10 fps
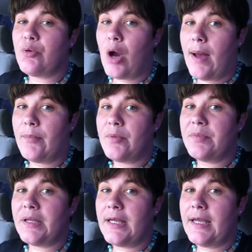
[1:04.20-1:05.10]

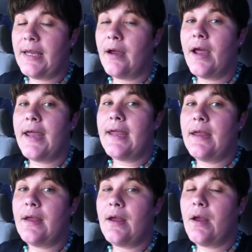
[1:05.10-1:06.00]
probably
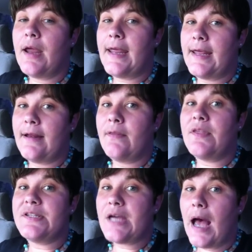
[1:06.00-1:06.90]
in
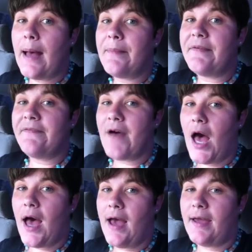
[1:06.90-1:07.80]
the top
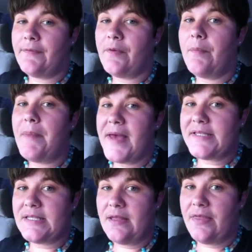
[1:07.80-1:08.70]
5
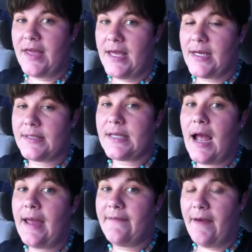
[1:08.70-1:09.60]
best things
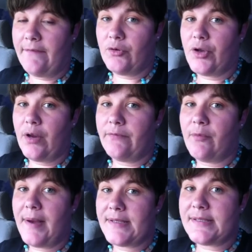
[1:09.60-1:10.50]
I have ever done for
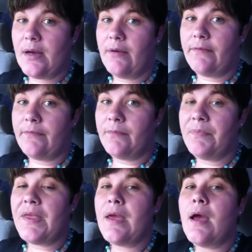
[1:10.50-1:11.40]
myself.
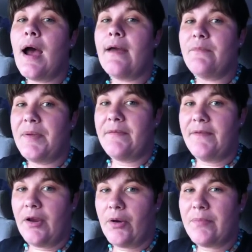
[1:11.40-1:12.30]
I've been
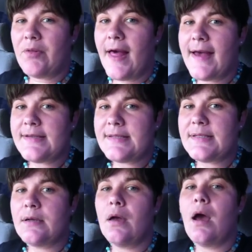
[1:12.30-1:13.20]
very
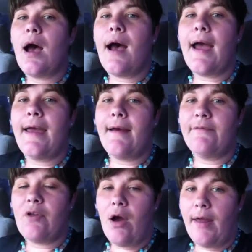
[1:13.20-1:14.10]
blessed. I
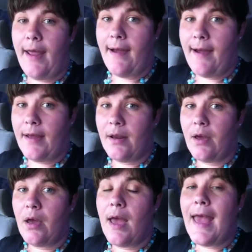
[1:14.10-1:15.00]
have not had
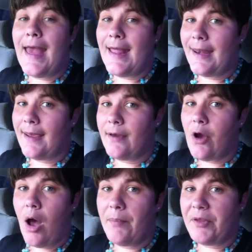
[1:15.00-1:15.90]
any
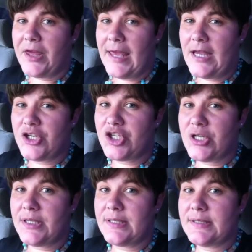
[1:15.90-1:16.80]

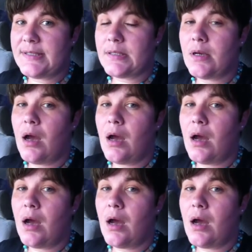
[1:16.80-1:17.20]
complications